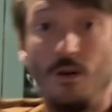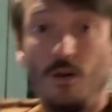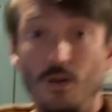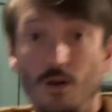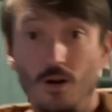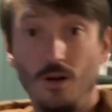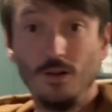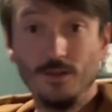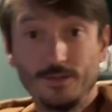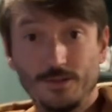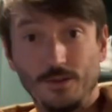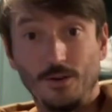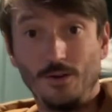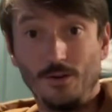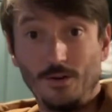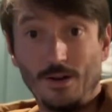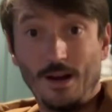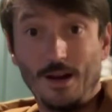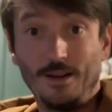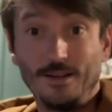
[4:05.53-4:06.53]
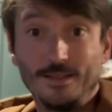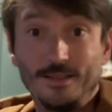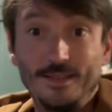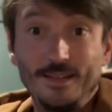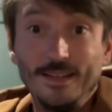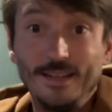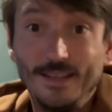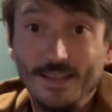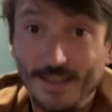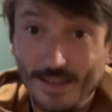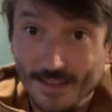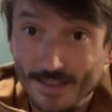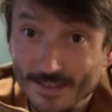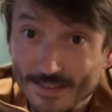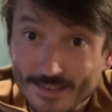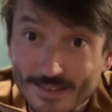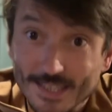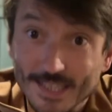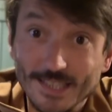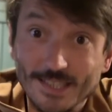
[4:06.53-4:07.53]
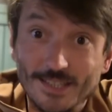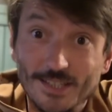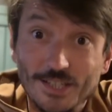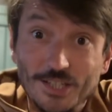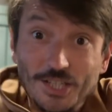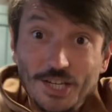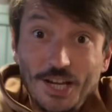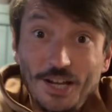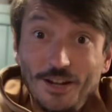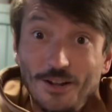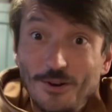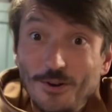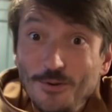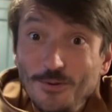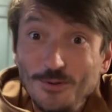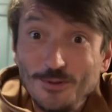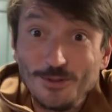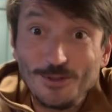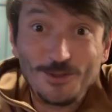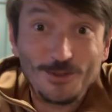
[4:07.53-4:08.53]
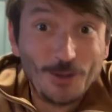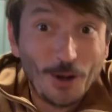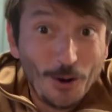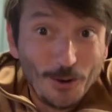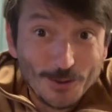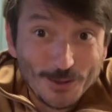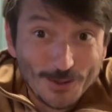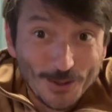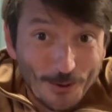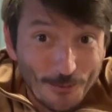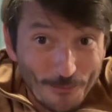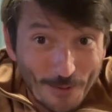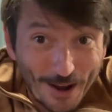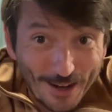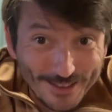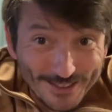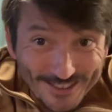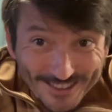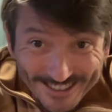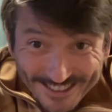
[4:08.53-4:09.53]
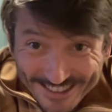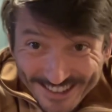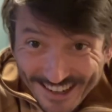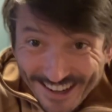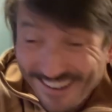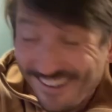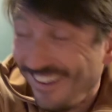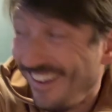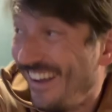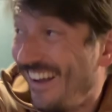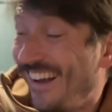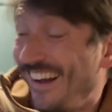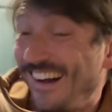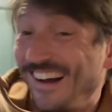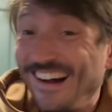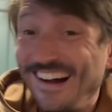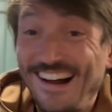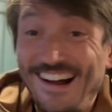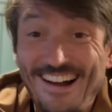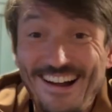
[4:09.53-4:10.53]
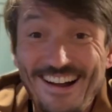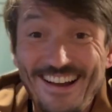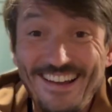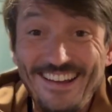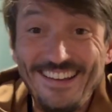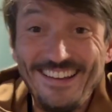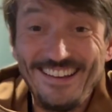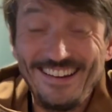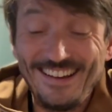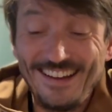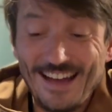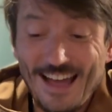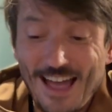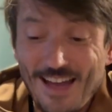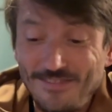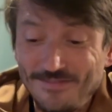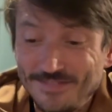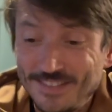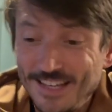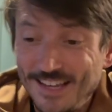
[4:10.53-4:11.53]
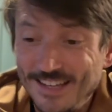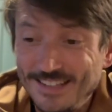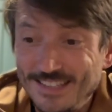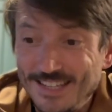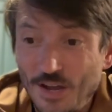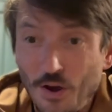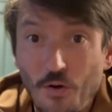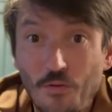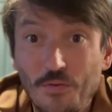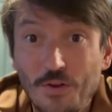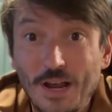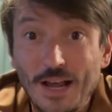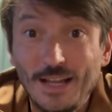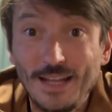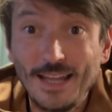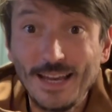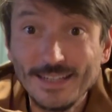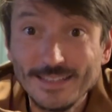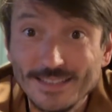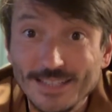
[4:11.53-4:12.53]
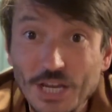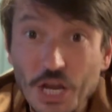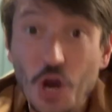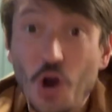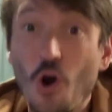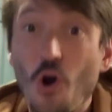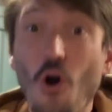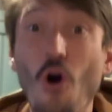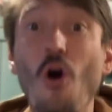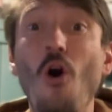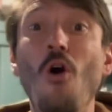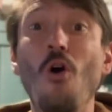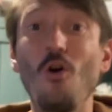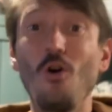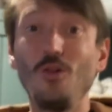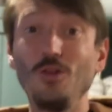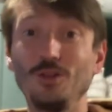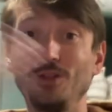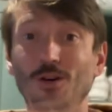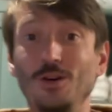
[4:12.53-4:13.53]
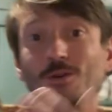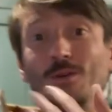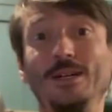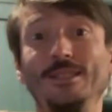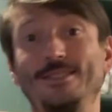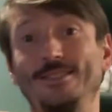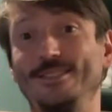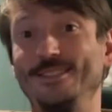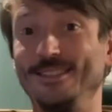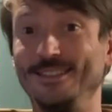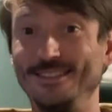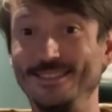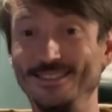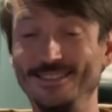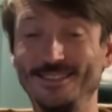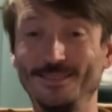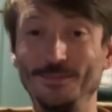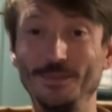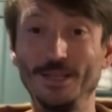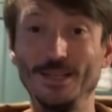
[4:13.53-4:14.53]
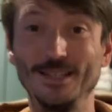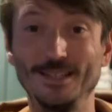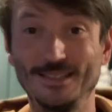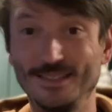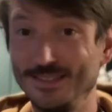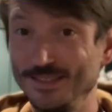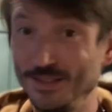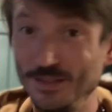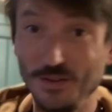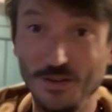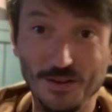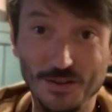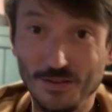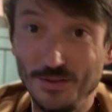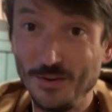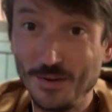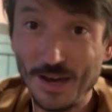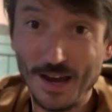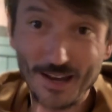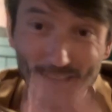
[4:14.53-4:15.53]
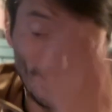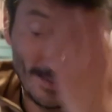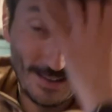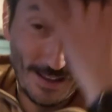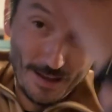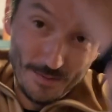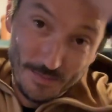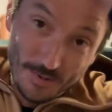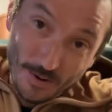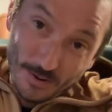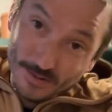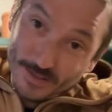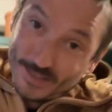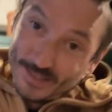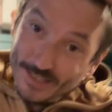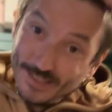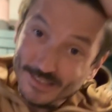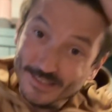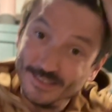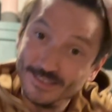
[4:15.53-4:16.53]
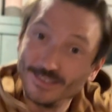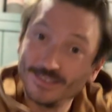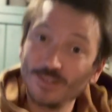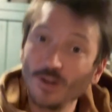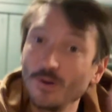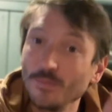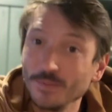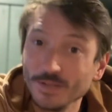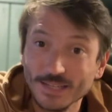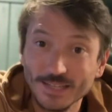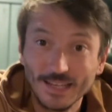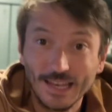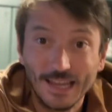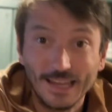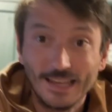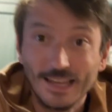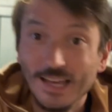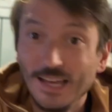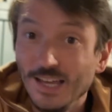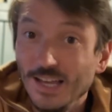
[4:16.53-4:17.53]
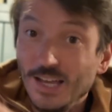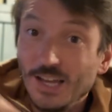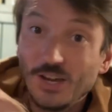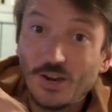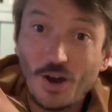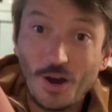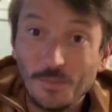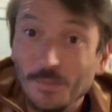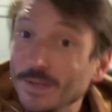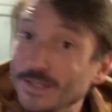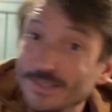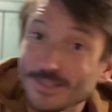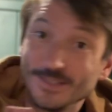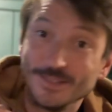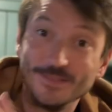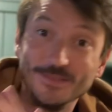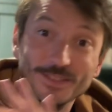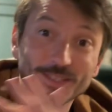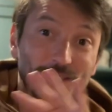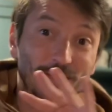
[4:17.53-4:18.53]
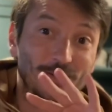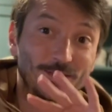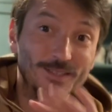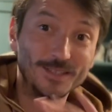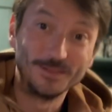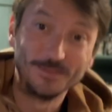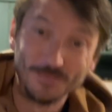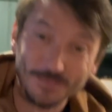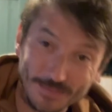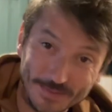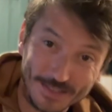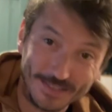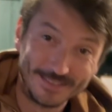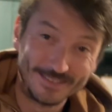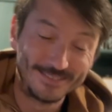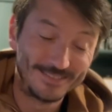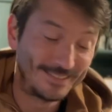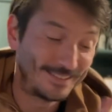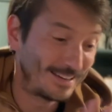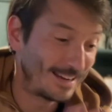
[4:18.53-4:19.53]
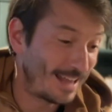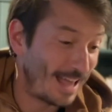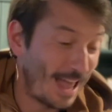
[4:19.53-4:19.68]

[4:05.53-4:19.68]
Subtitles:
Also, I was thinking, since the channel grew so much, I have the idea of collecting all your questions because you guys are posting so many like comments on the videos and